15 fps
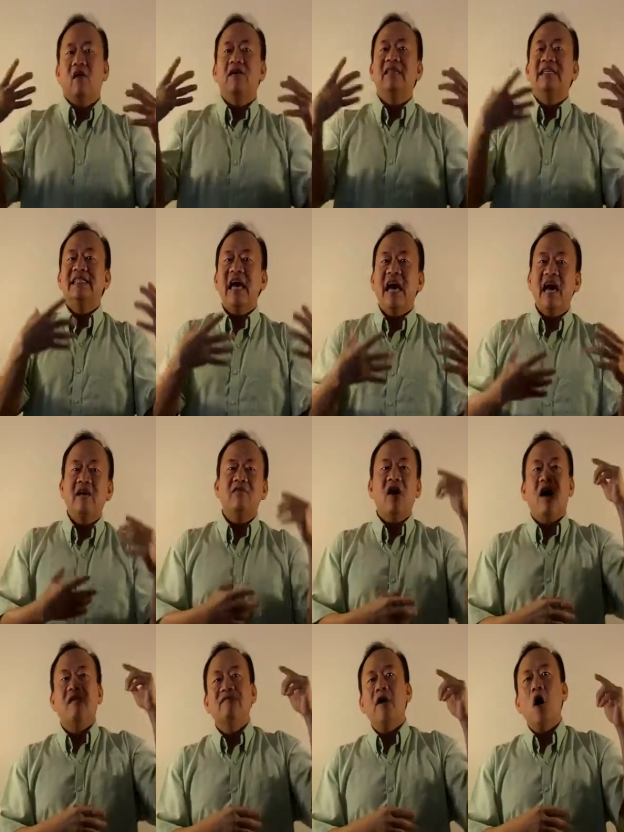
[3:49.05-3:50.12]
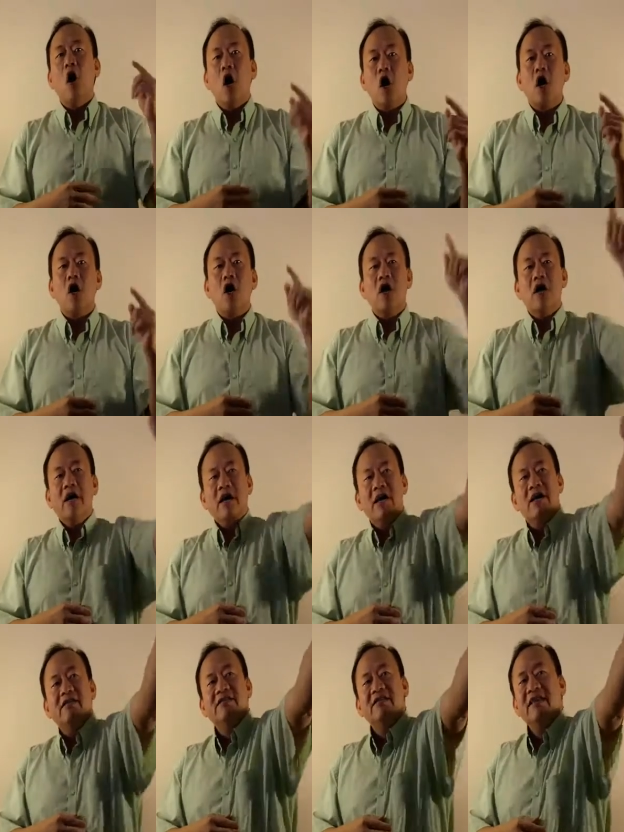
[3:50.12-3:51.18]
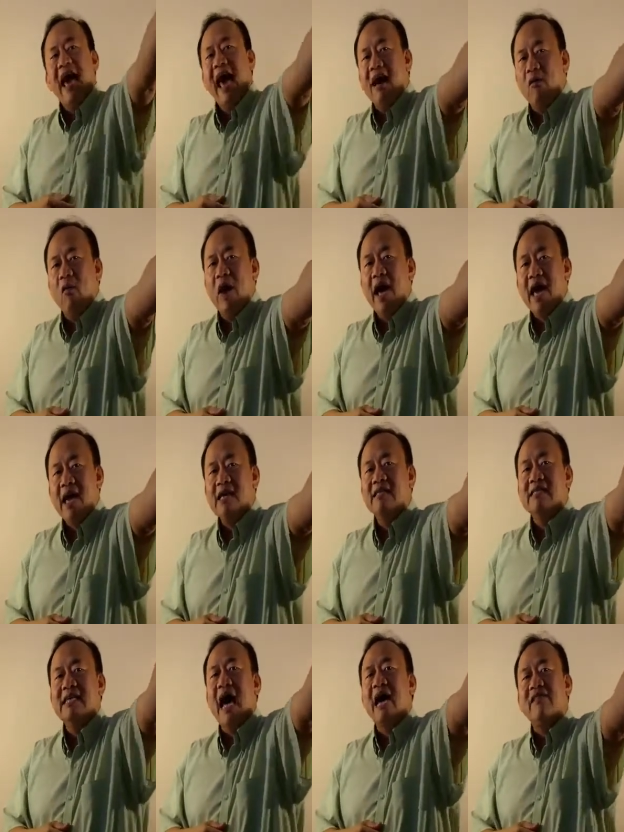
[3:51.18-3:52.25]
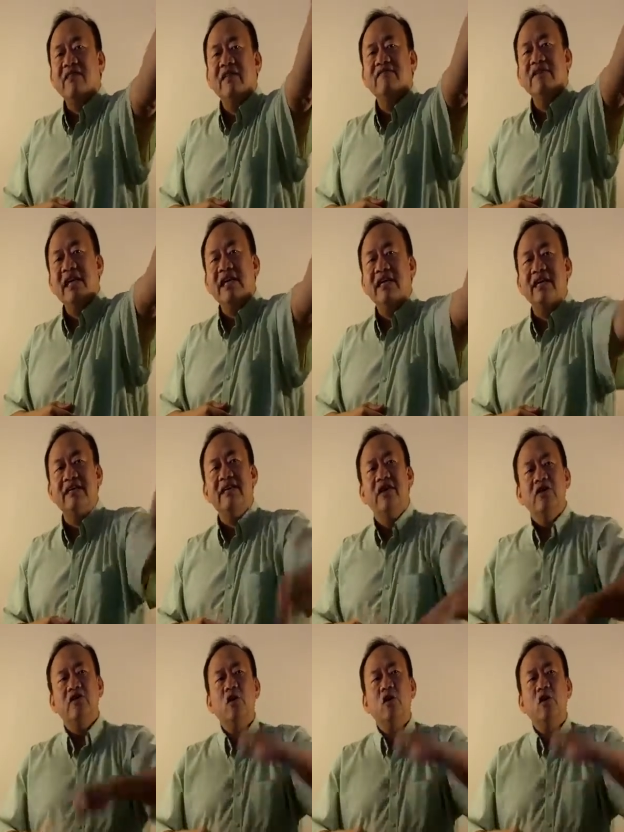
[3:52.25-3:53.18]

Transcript: or the town of Ur is that way, south of Eden.